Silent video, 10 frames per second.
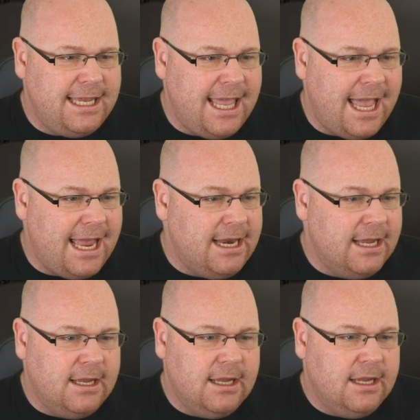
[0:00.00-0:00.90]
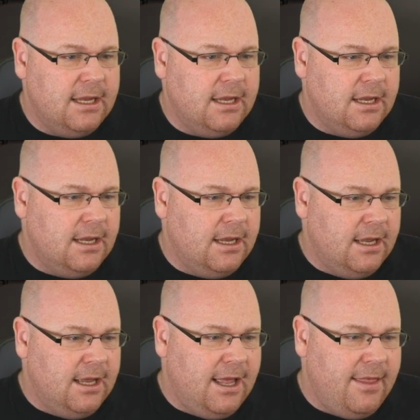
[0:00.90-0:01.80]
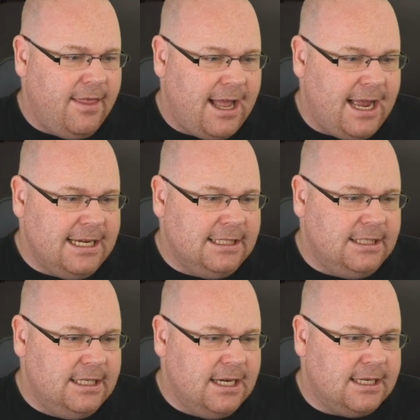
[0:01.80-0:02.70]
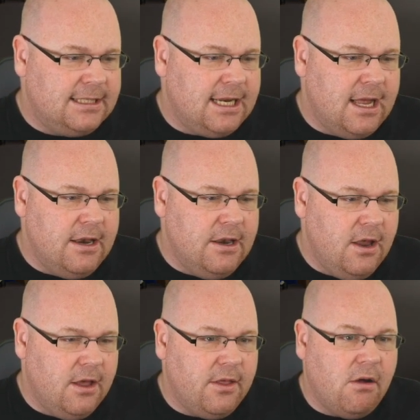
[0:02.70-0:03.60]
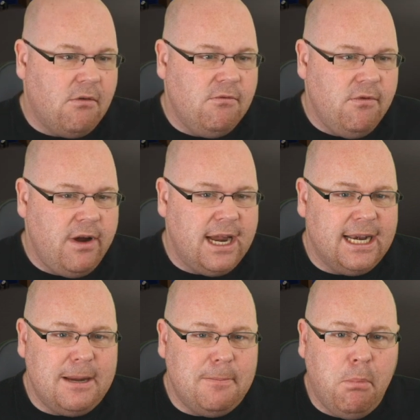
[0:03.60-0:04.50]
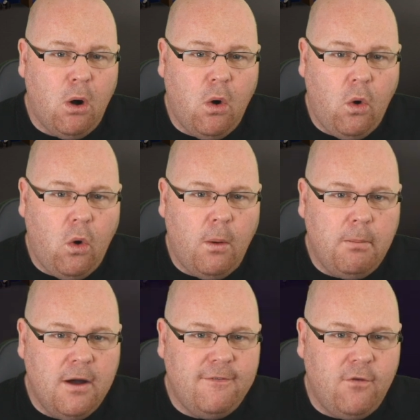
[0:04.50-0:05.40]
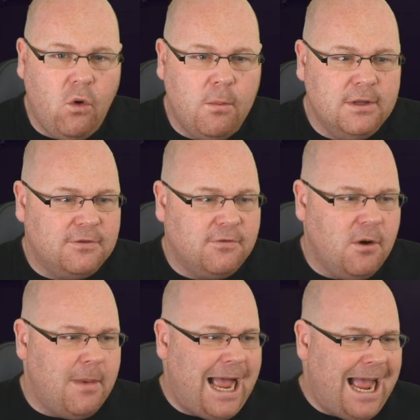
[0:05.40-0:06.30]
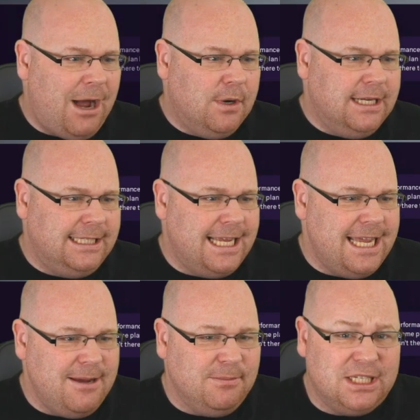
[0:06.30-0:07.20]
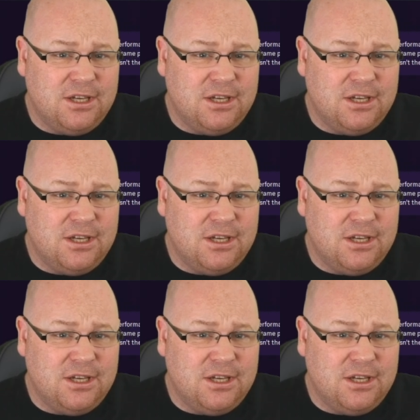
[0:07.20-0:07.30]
again, and that is just another really poor performance from our team.